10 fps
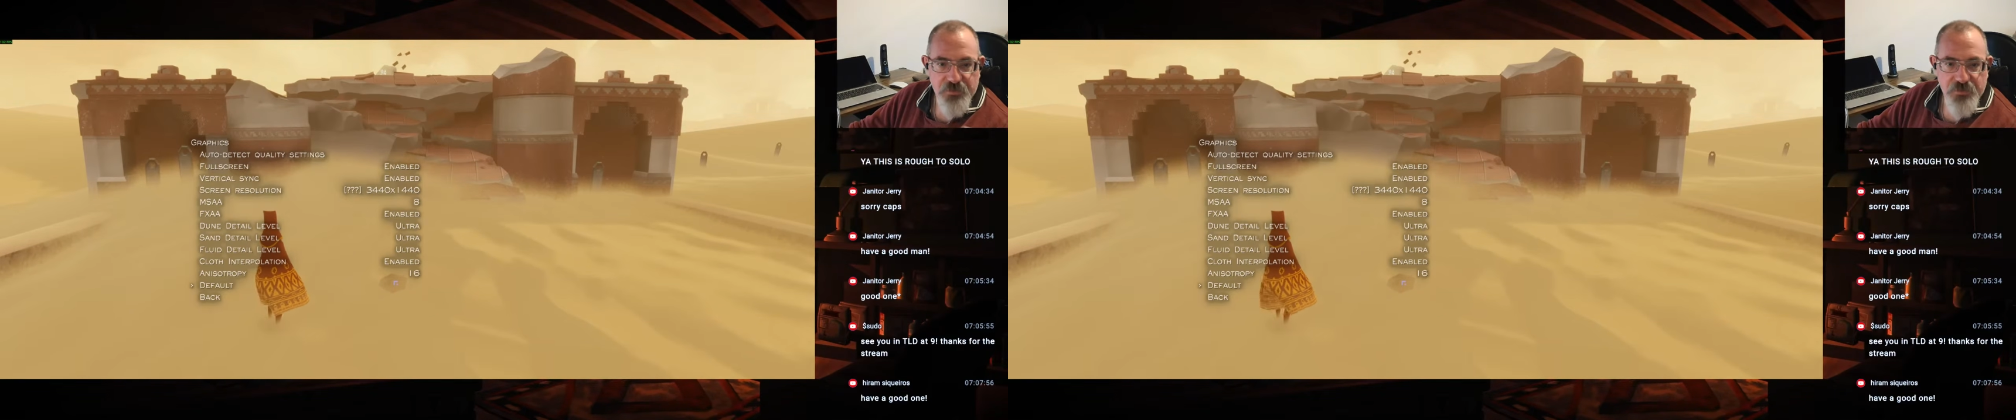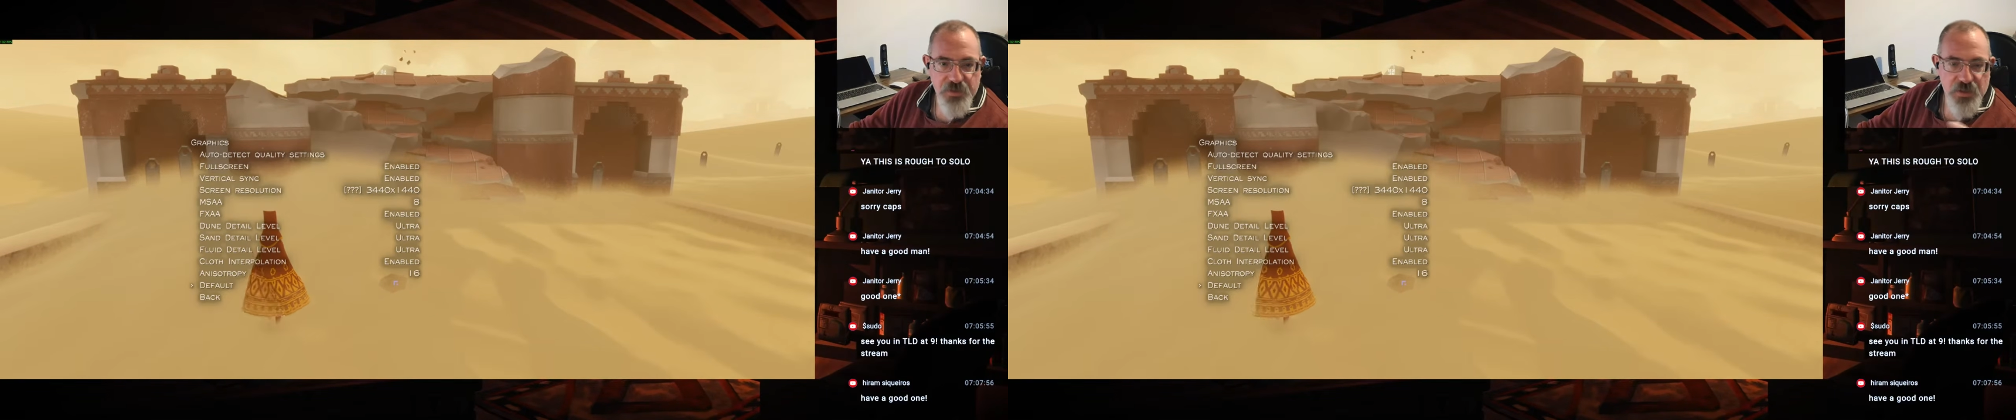
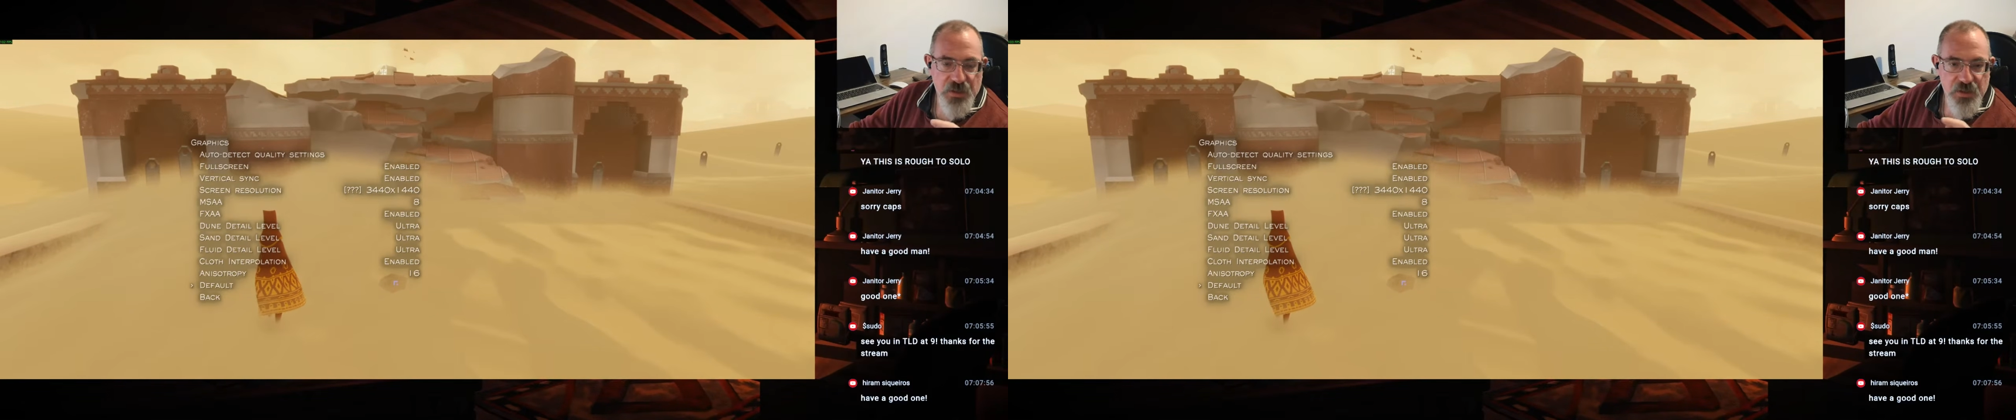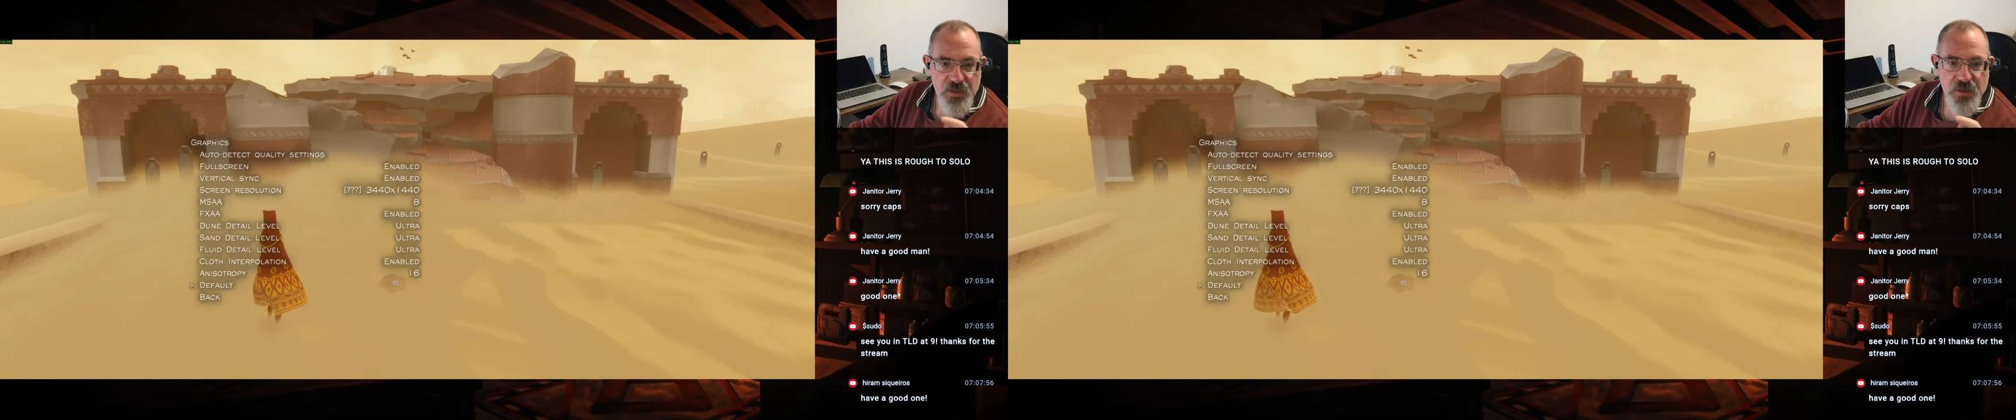
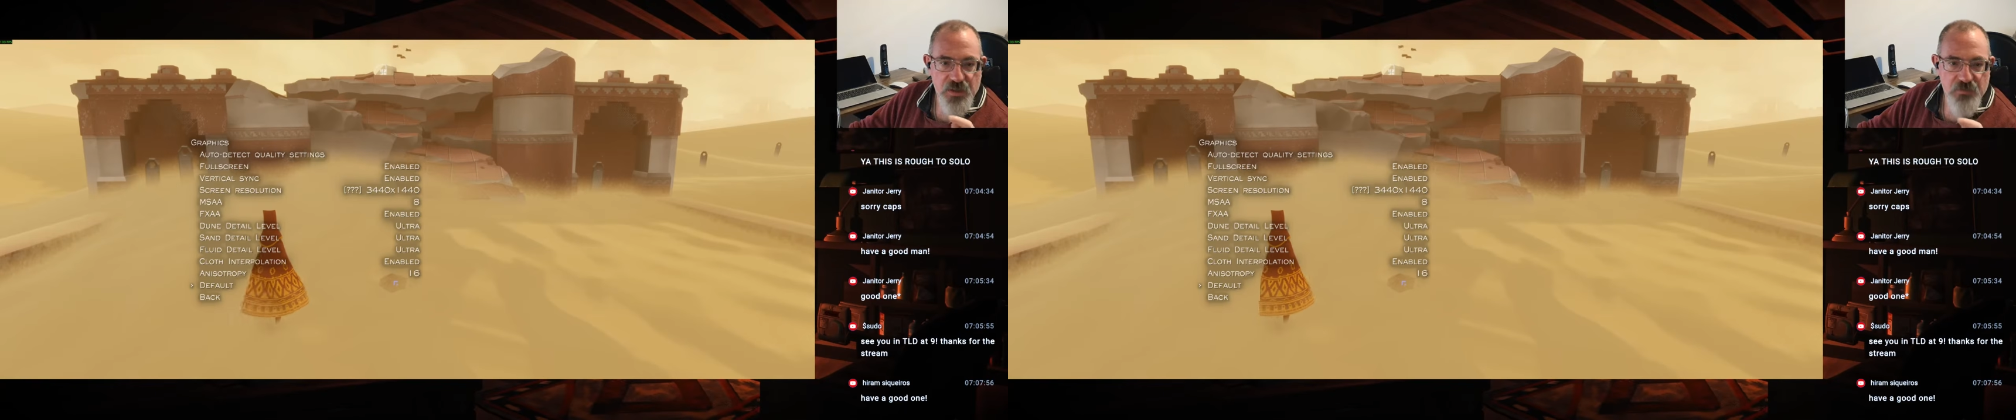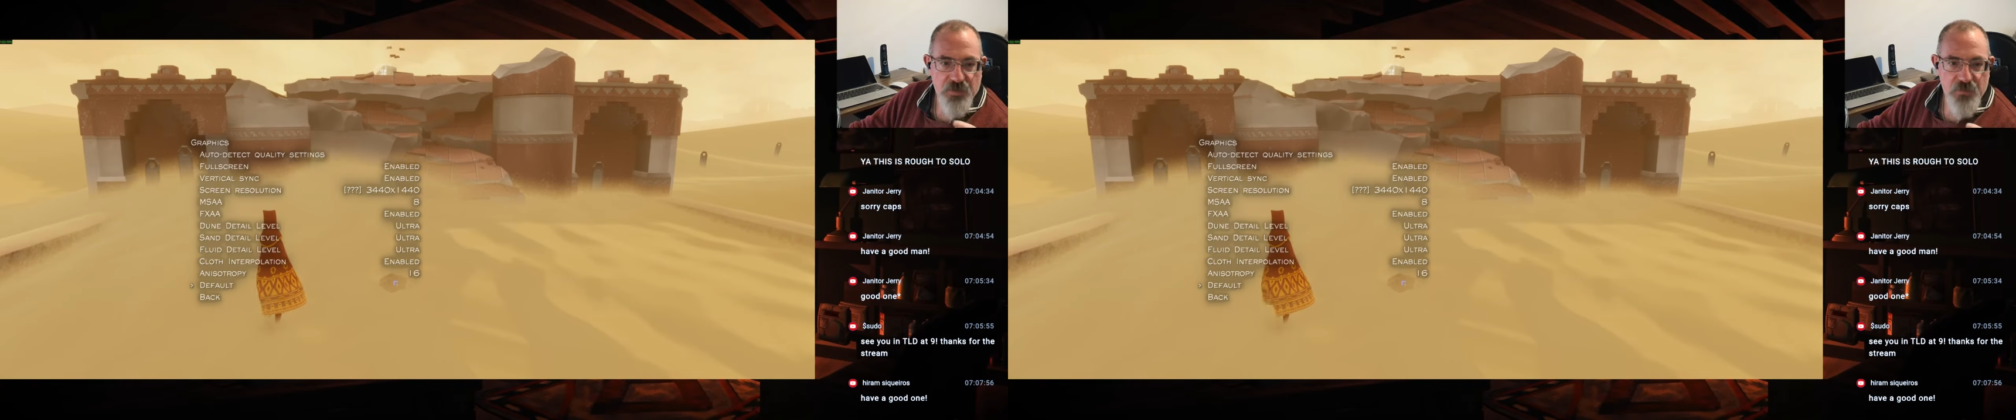59 and
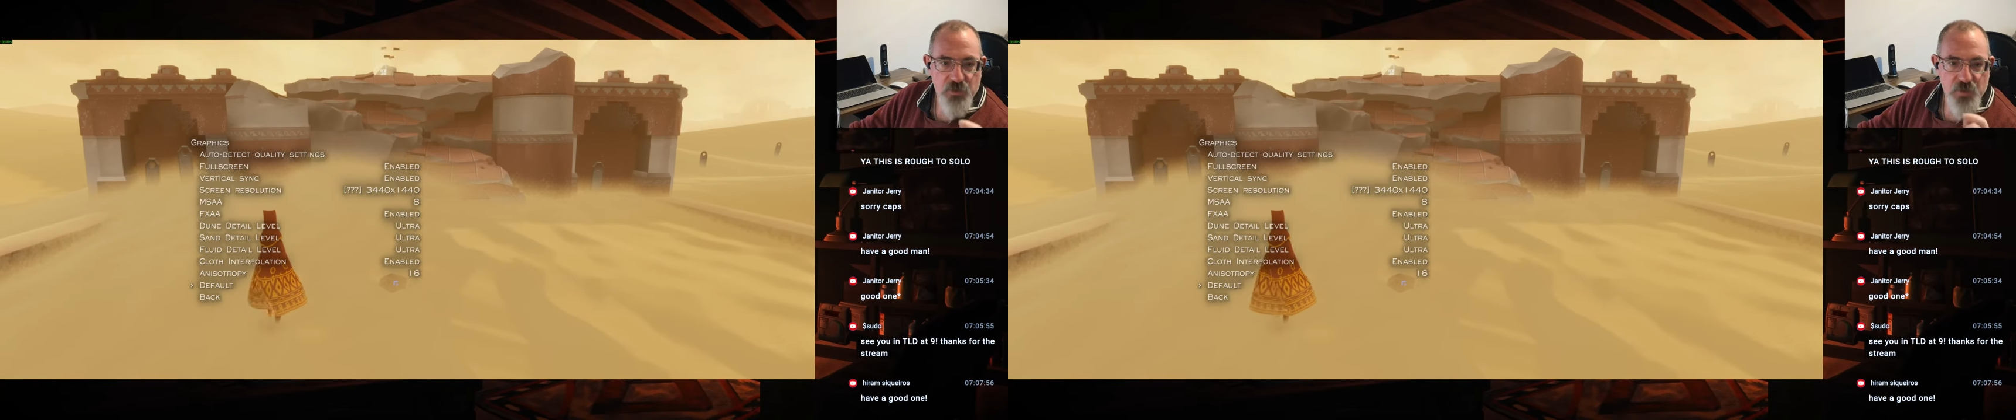60 frames